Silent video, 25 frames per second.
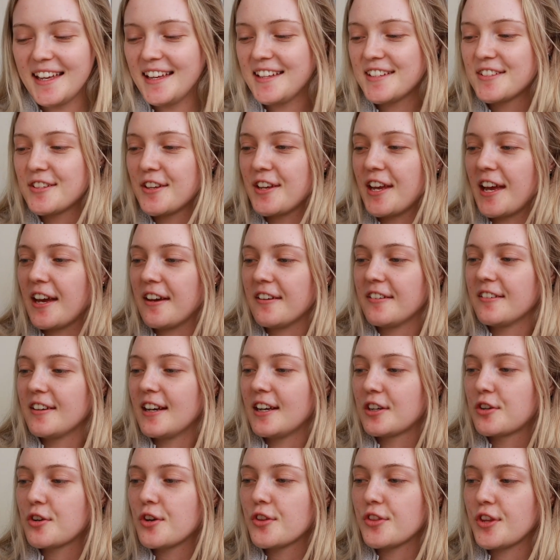So yeah,
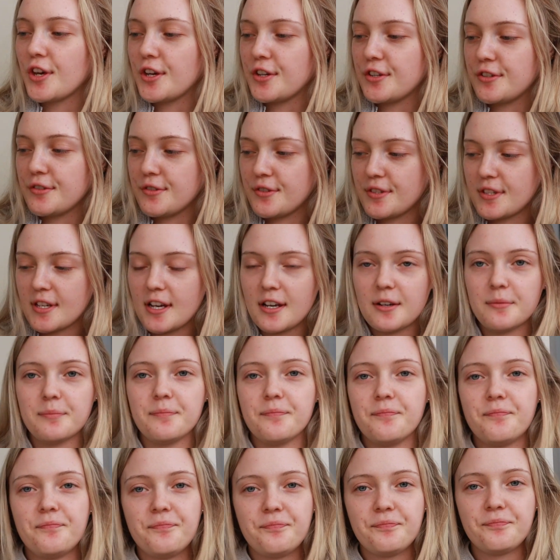I got those.
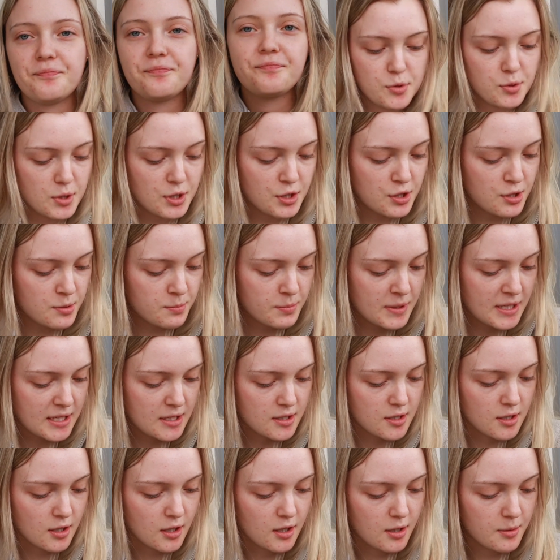Um, so I just
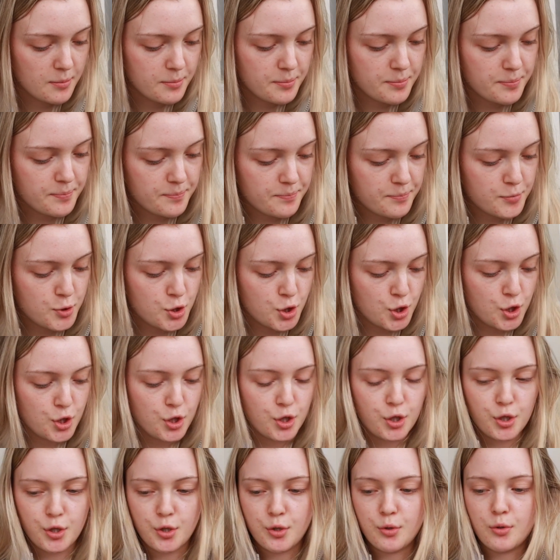picked up
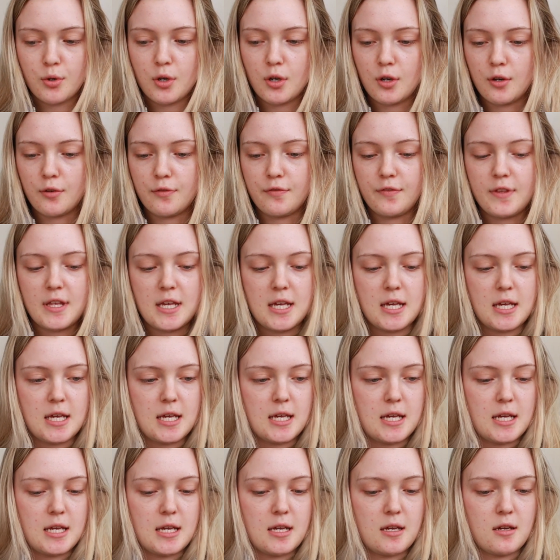two of
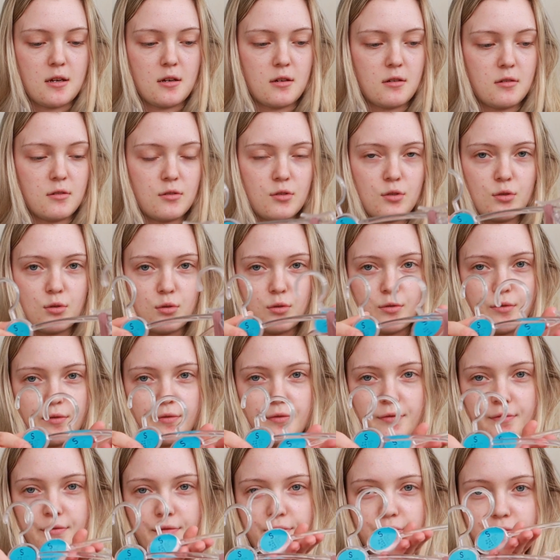the sort
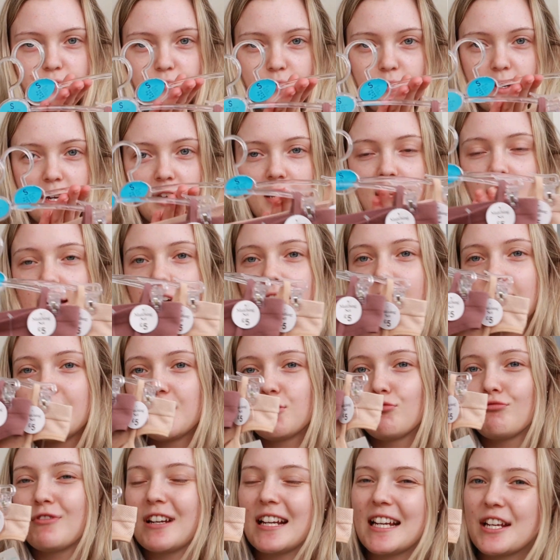of
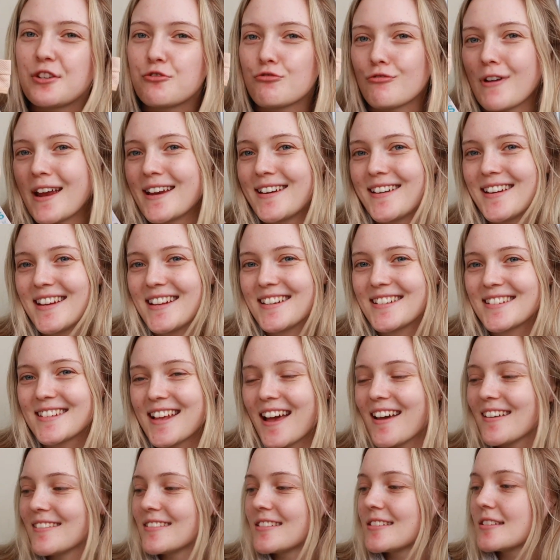really trendy
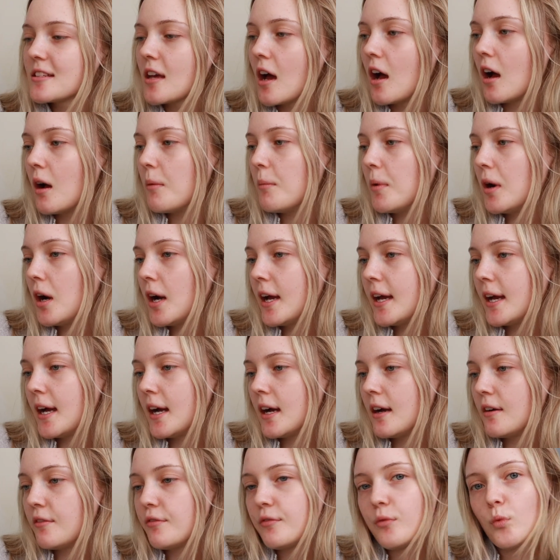sets. Um, I
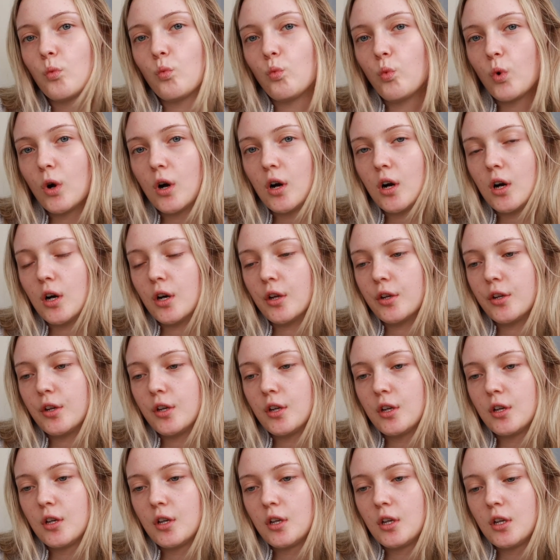have
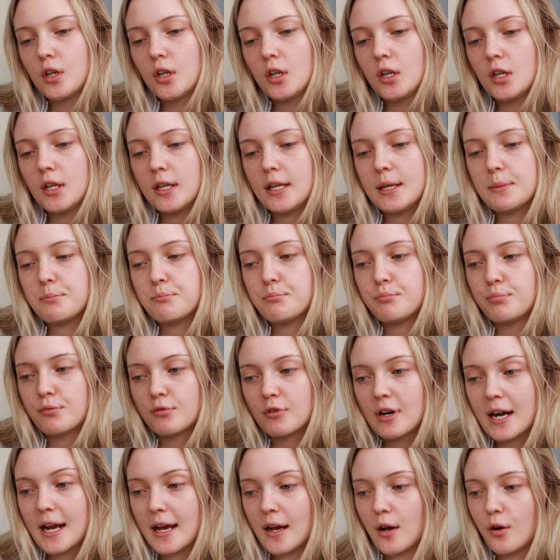one in
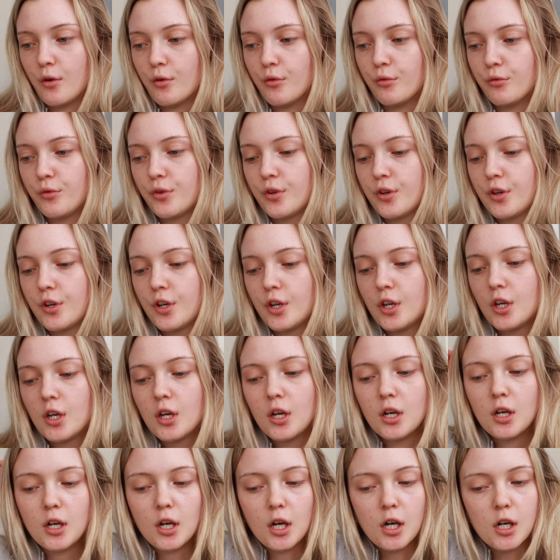brown
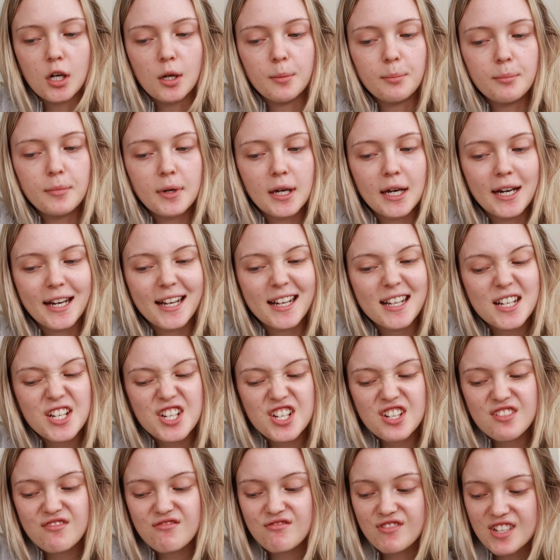um, and I
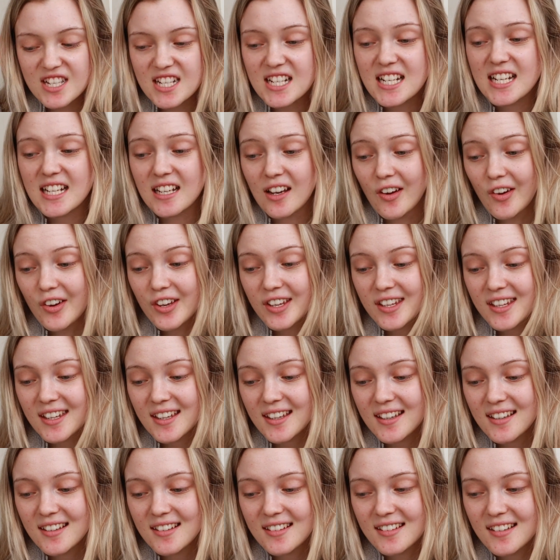actually really like
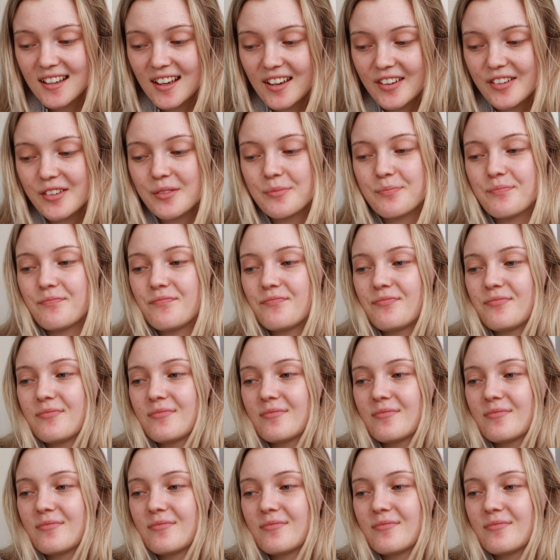it. Um,